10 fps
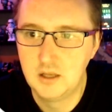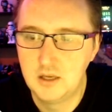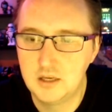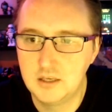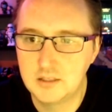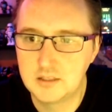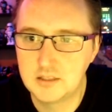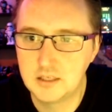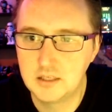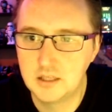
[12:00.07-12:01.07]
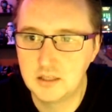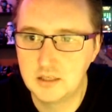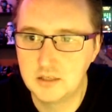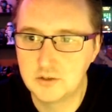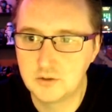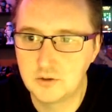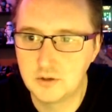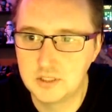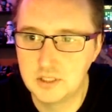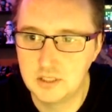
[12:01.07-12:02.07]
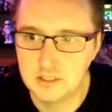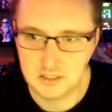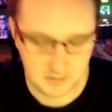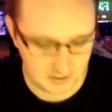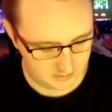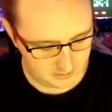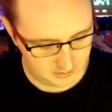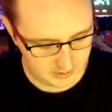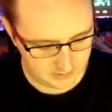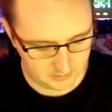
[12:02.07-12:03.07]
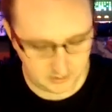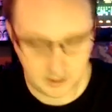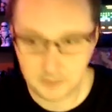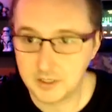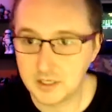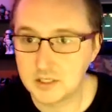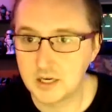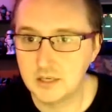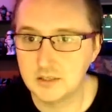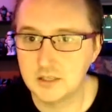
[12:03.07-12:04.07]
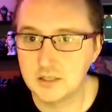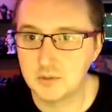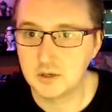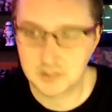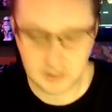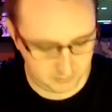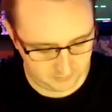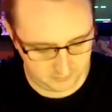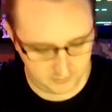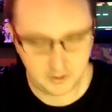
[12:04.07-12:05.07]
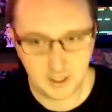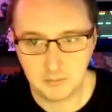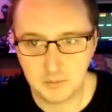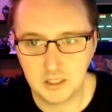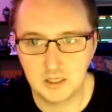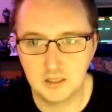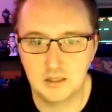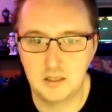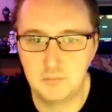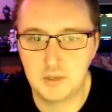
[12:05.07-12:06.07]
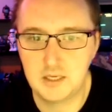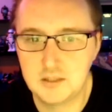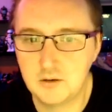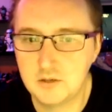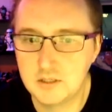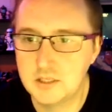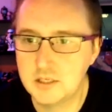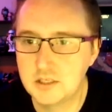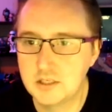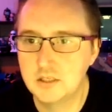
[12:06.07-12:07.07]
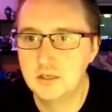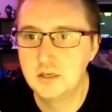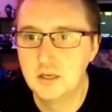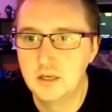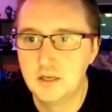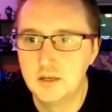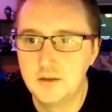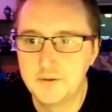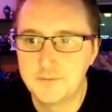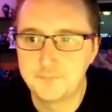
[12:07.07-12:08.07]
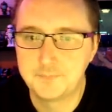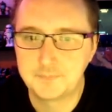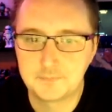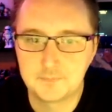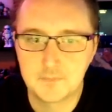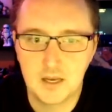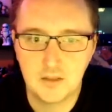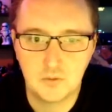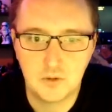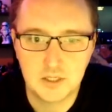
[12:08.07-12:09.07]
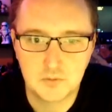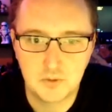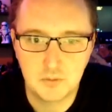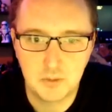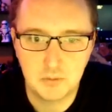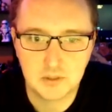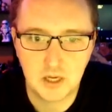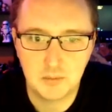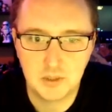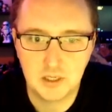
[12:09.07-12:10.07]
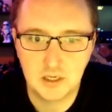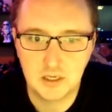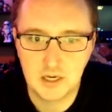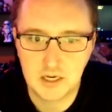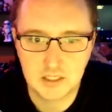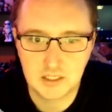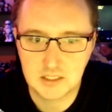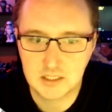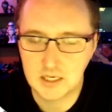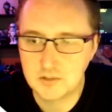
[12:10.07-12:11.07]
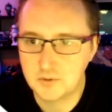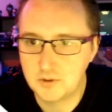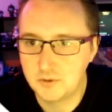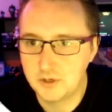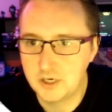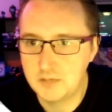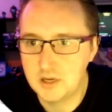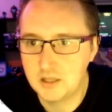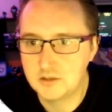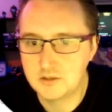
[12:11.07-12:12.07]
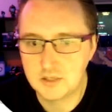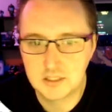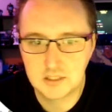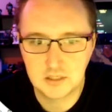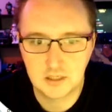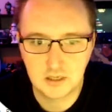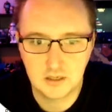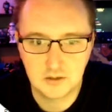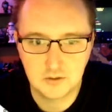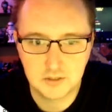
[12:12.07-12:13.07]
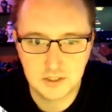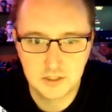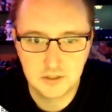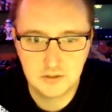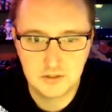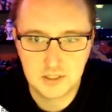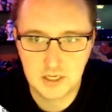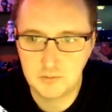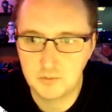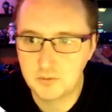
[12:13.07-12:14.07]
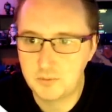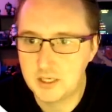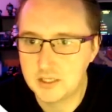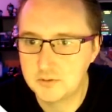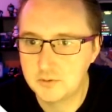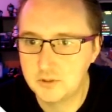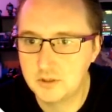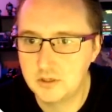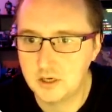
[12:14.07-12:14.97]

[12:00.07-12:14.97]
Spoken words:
It said that the initial content is email address, although I'm going to change that because I prefer that being in the placeholder section. Otherwise, when people type in it, it actually starts with the word email address and can cause issues. Same with password.